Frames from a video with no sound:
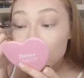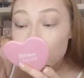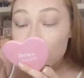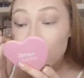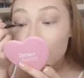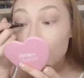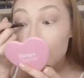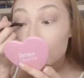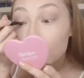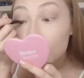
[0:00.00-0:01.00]
be. I've had
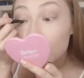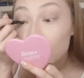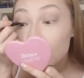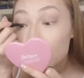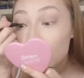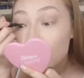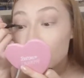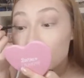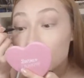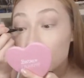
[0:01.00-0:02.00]
it for yonks though,
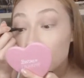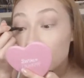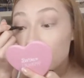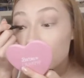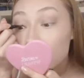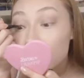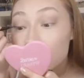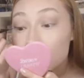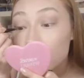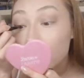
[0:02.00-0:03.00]
so don't think that this
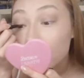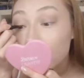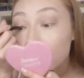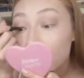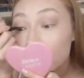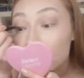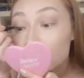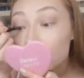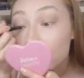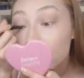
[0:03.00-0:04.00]
is me going, oh, it's
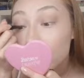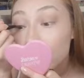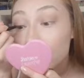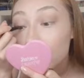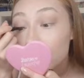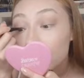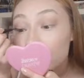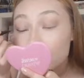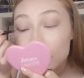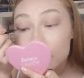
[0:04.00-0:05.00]
run out, it
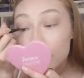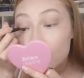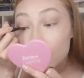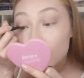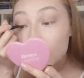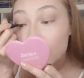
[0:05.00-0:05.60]
runs out quickly.